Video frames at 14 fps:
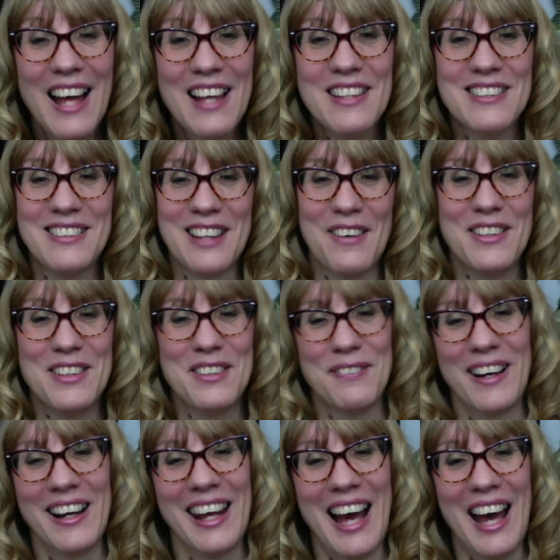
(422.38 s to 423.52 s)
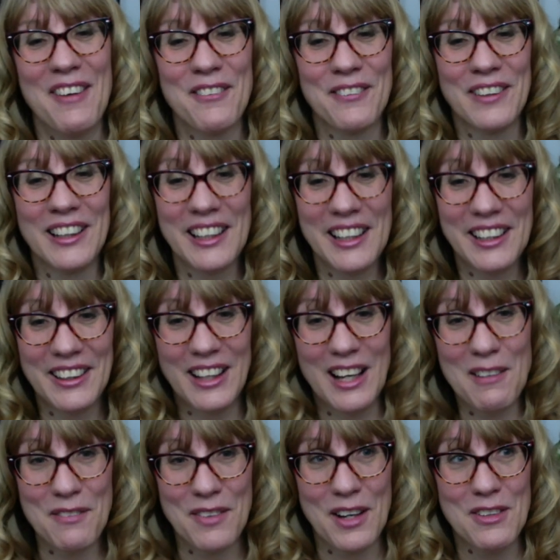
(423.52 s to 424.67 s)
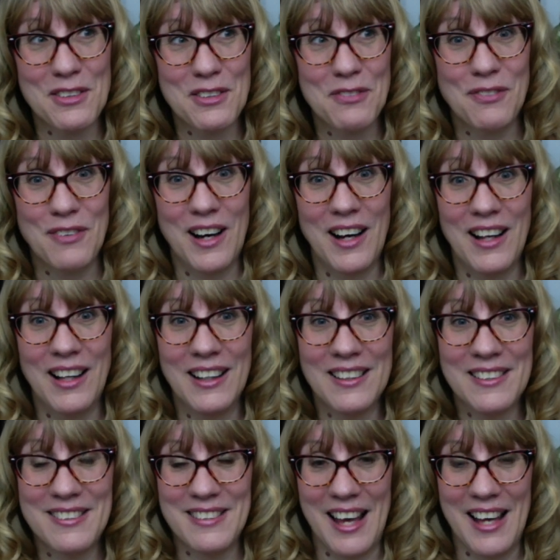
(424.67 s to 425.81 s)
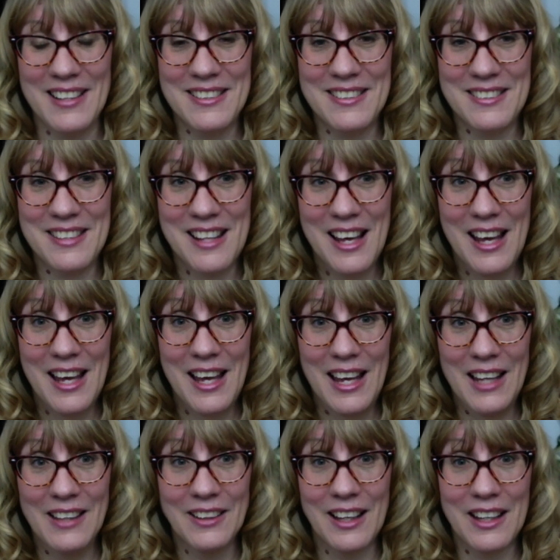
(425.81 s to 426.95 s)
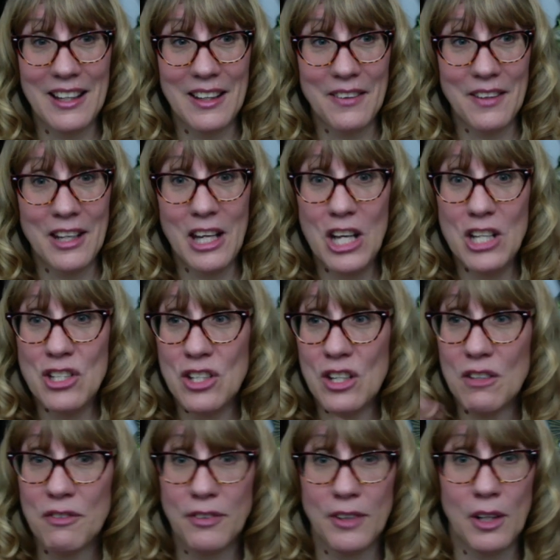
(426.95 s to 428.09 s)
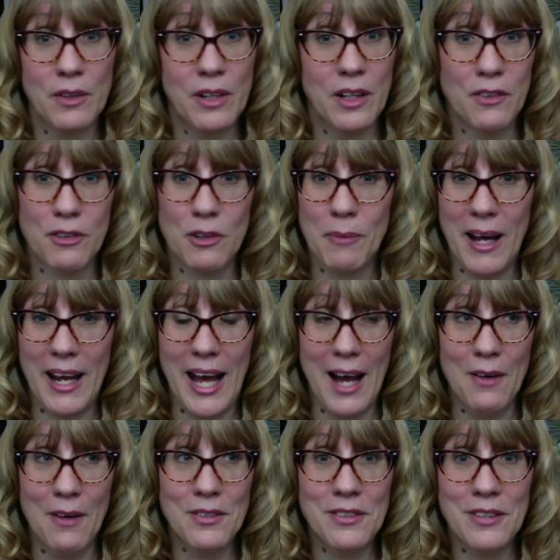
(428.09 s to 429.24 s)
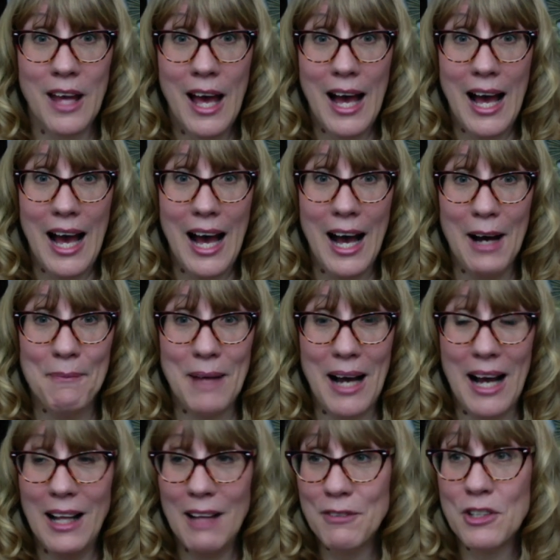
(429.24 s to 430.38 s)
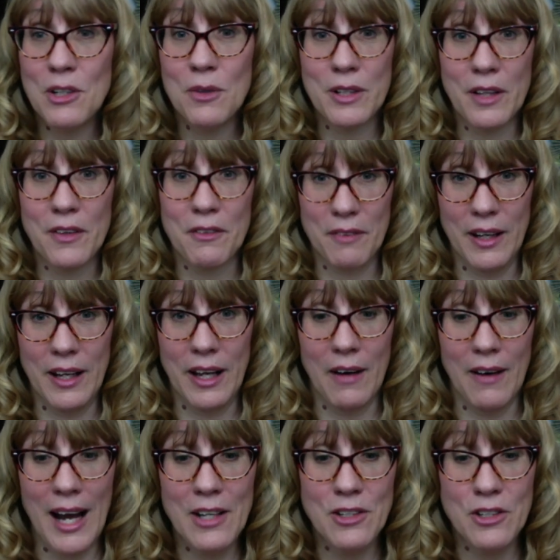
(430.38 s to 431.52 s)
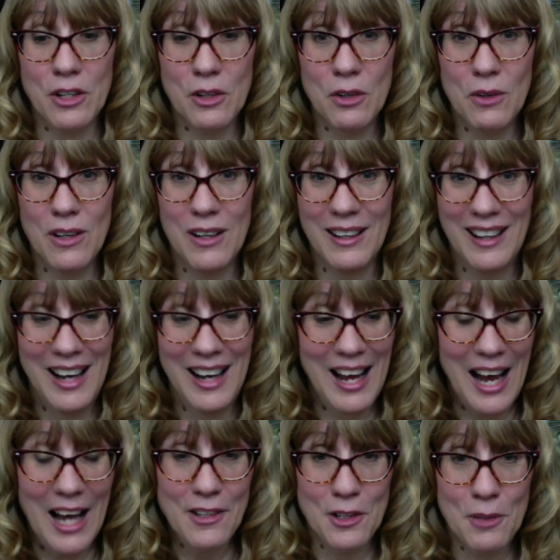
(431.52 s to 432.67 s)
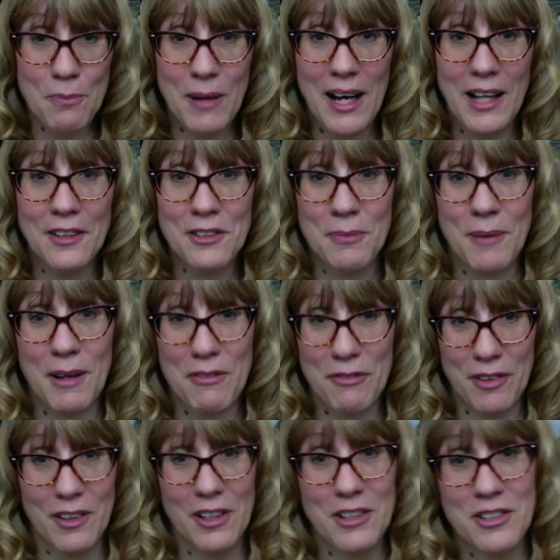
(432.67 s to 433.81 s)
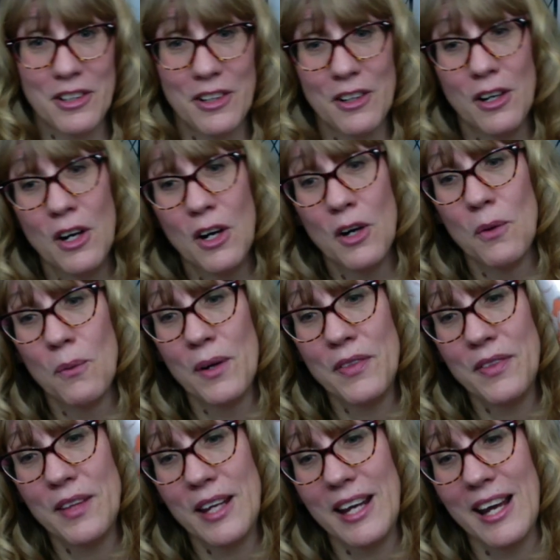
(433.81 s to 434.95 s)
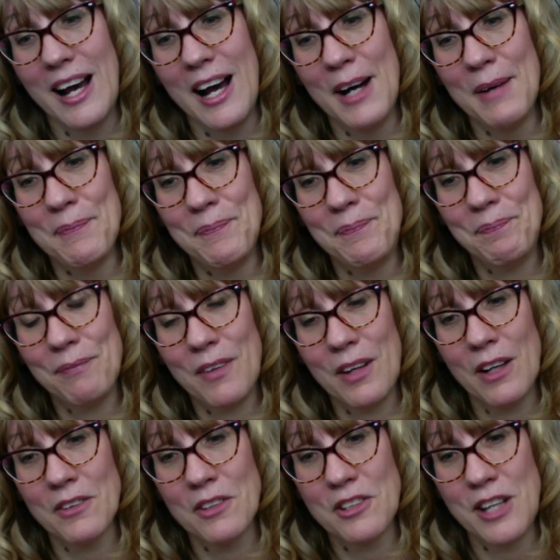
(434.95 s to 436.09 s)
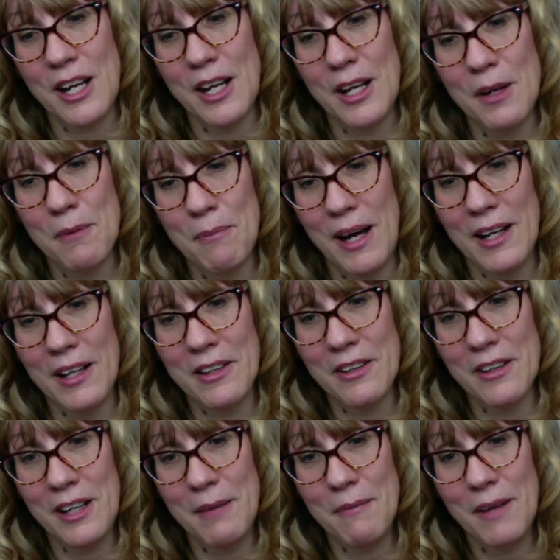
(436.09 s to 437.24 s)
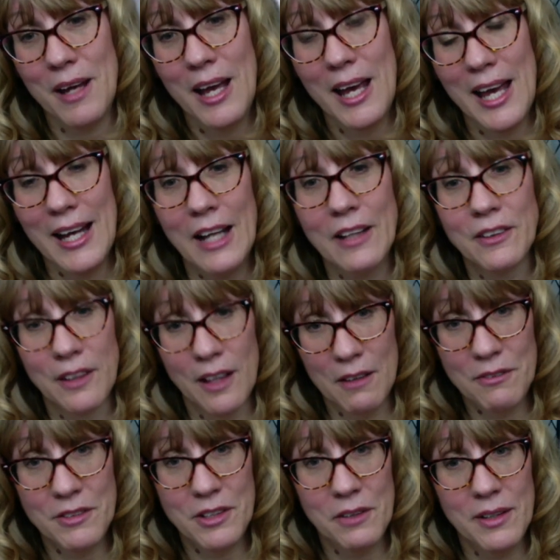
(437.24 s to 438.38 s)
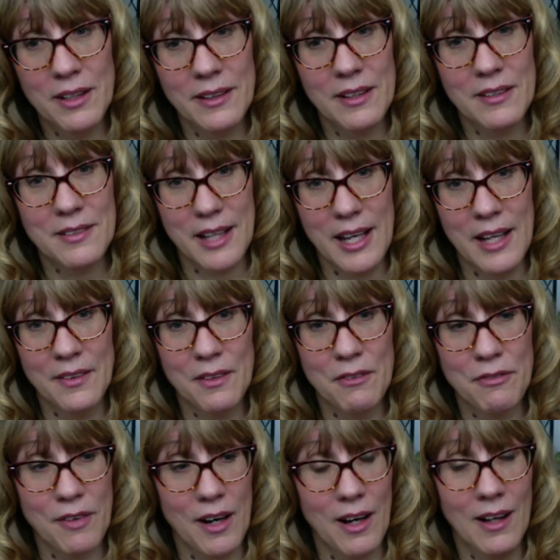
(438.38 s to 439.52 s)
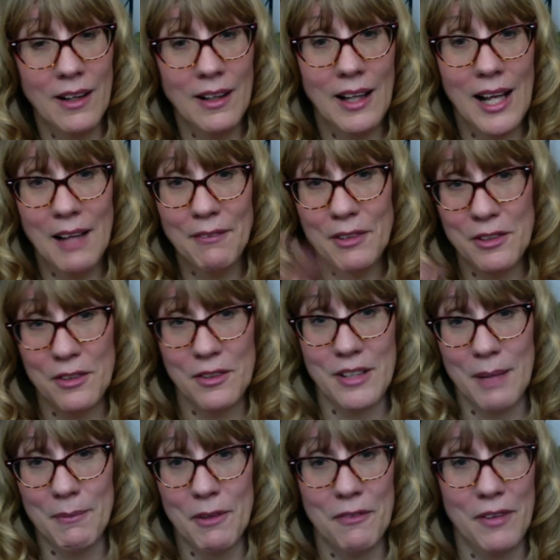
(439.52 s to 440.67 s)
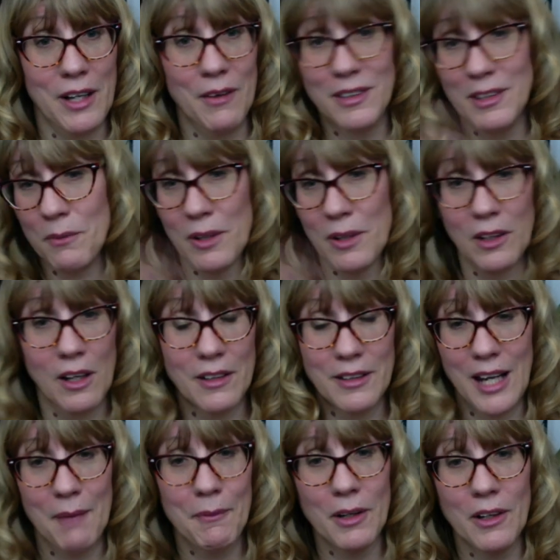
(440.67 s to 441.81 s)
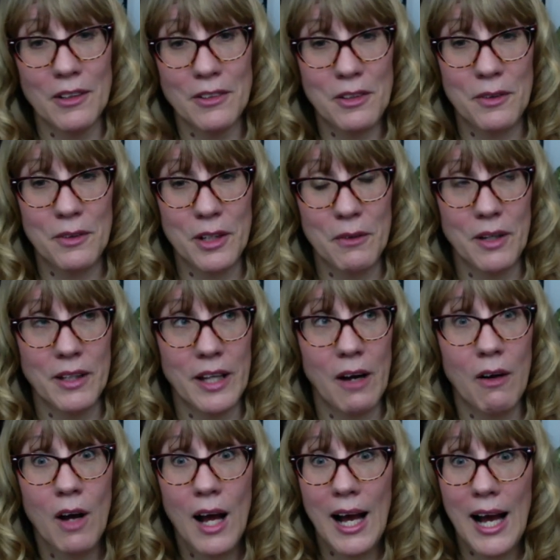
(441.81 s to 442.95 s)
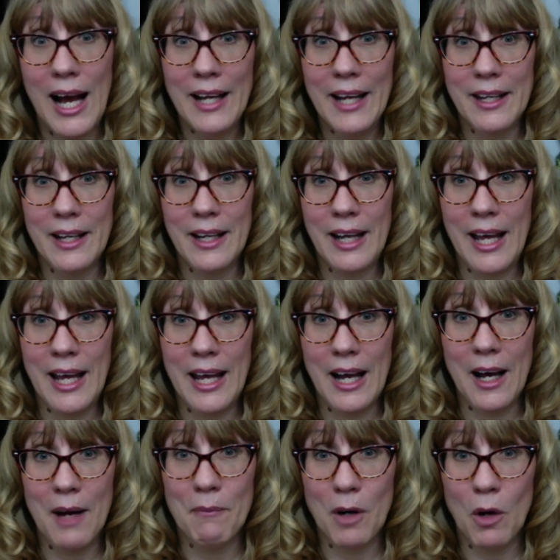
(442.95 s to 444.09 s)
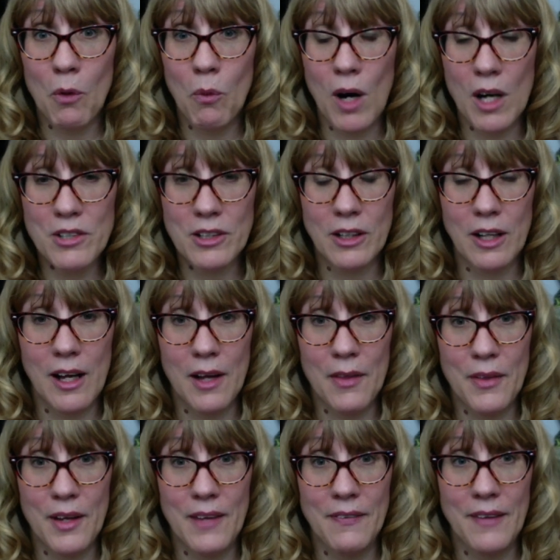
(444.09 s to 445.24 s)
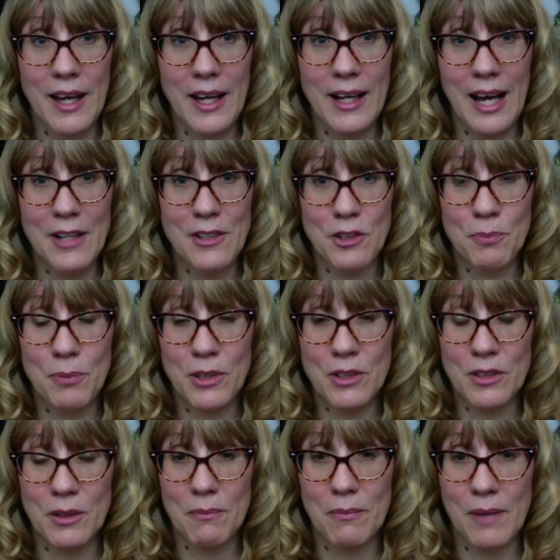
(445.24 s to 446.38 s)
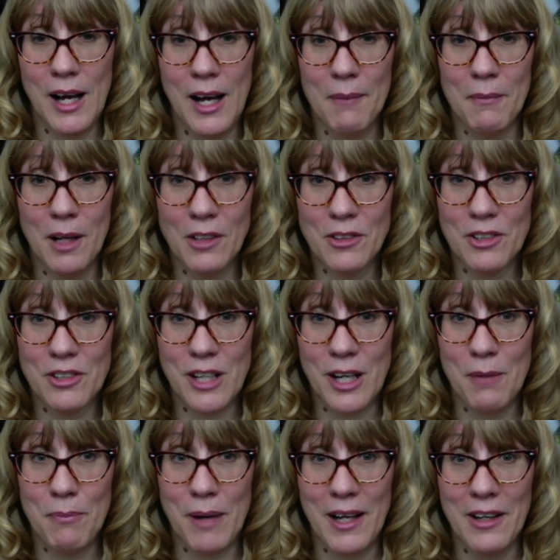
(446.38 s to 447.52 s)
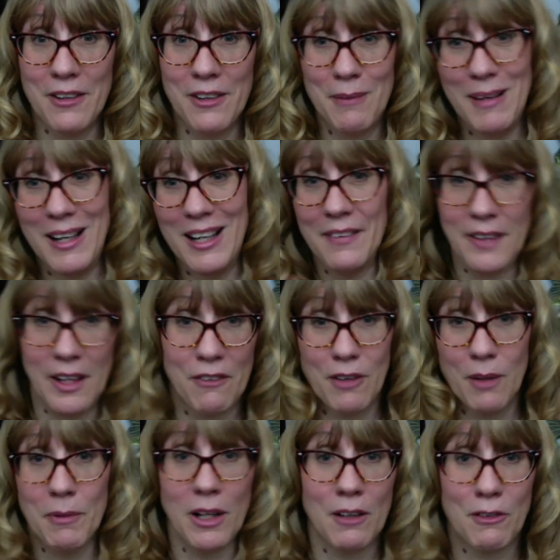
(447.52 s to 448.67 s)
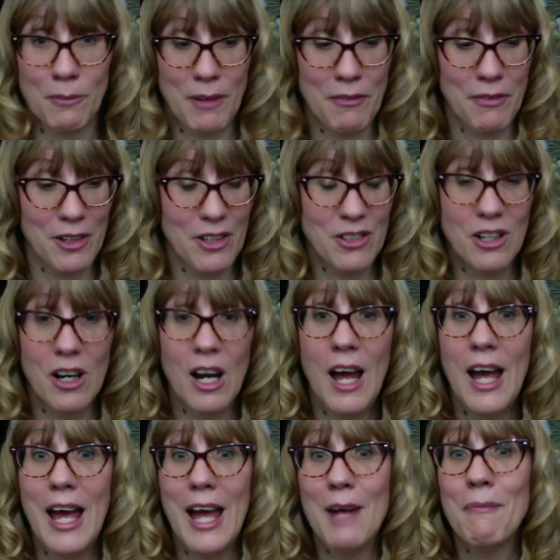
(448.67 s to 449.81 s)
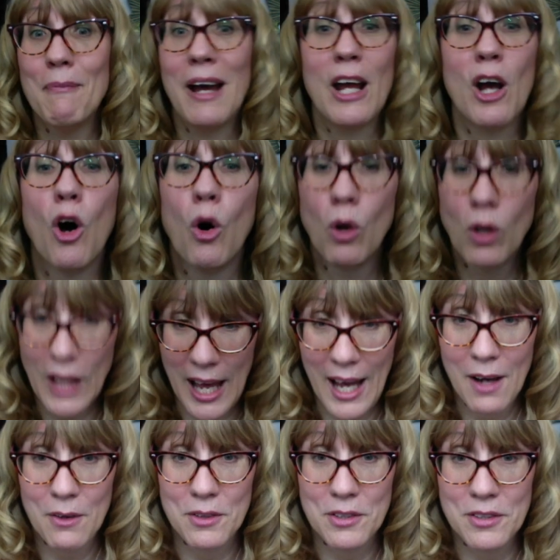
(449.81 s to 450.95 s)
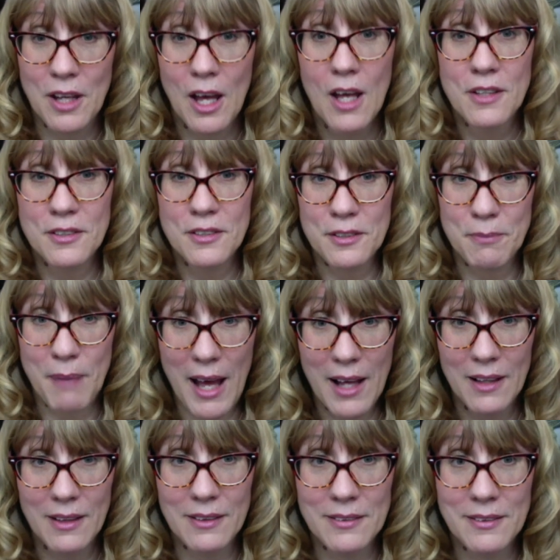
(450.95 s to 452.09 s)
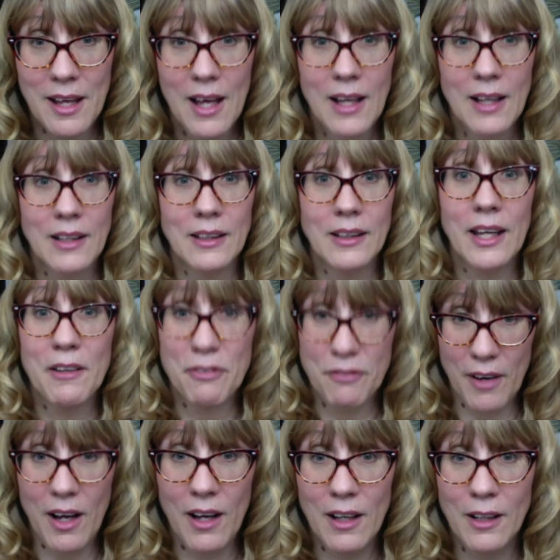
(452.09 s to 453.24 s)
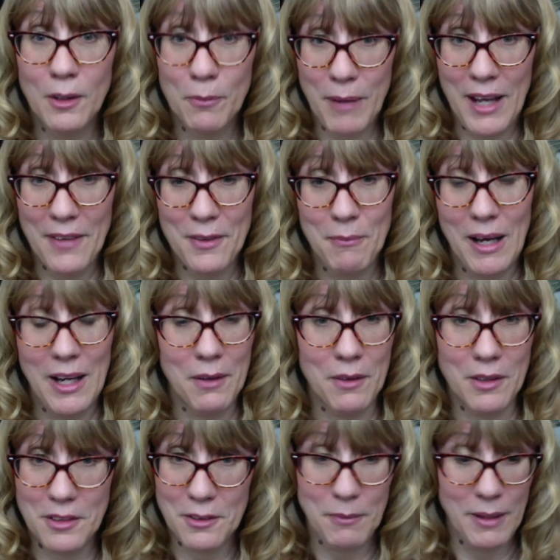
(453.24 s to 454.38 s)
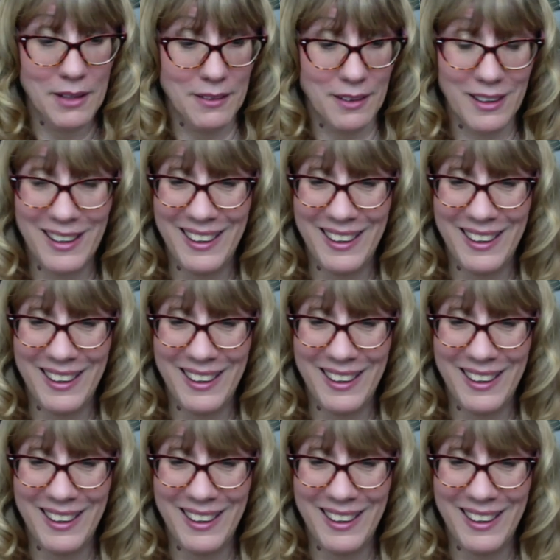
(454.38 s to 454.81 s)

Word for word: so it's funny. I really love those fall scents in like the kitchen floating through my house. Um, I'll have to do another video. I do, I do polish my furniture with the um, the Ultra Shea body cream, and I love doing this in the fall. I'll have to do a demo video. I did one a long time ago. I'll do a new one though. I get a um, a washcloth, and then I just put some um, Ultra Shea body cream on it. Then I rub it all over my furniture, and my whole house smells like fall Bath and Body Works. It's amazing.